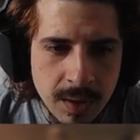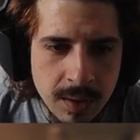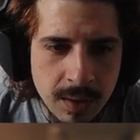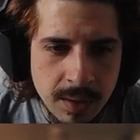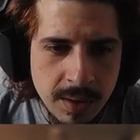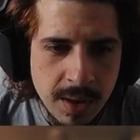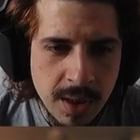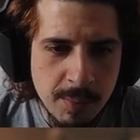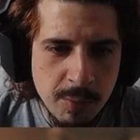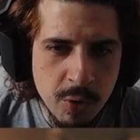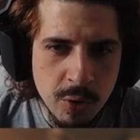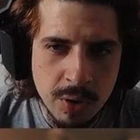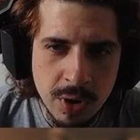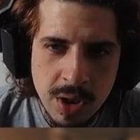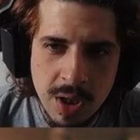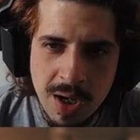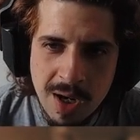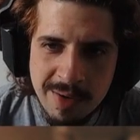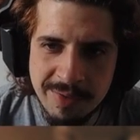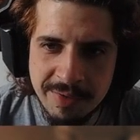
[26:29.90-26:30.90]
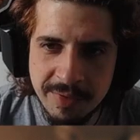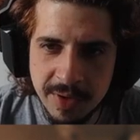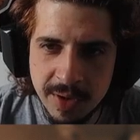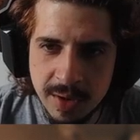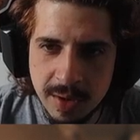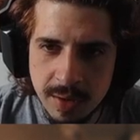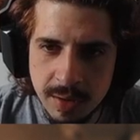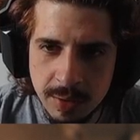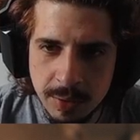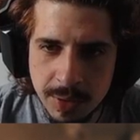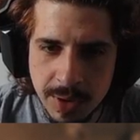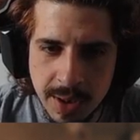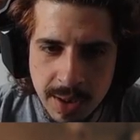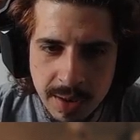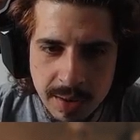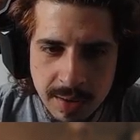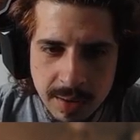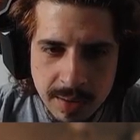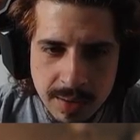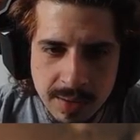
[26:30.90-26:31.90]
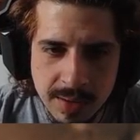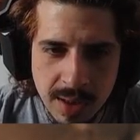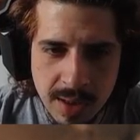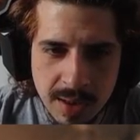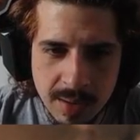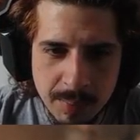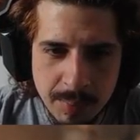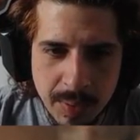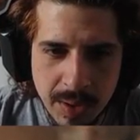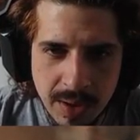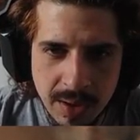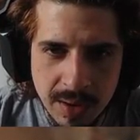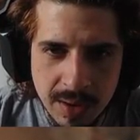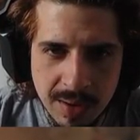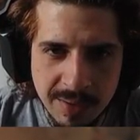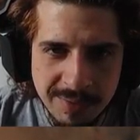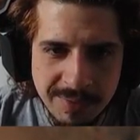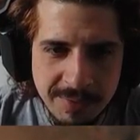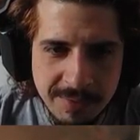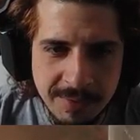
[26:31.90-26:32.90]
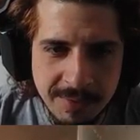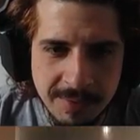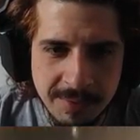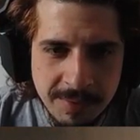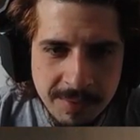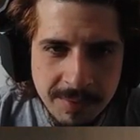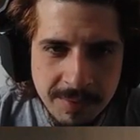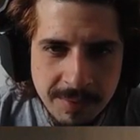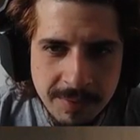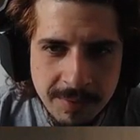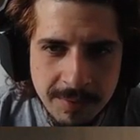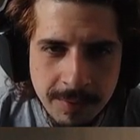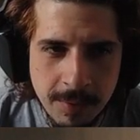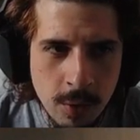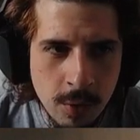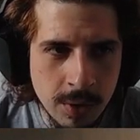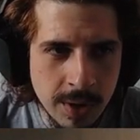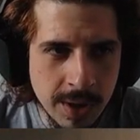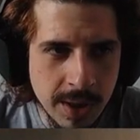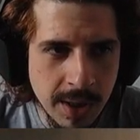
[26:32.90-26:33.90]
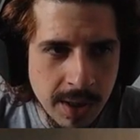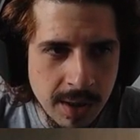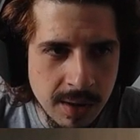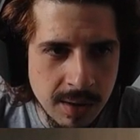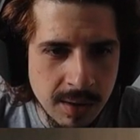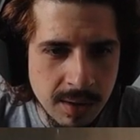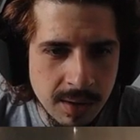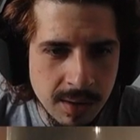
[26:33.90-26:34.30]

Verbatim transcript: Name your coffee. Okay, it's gonna be a Falcon.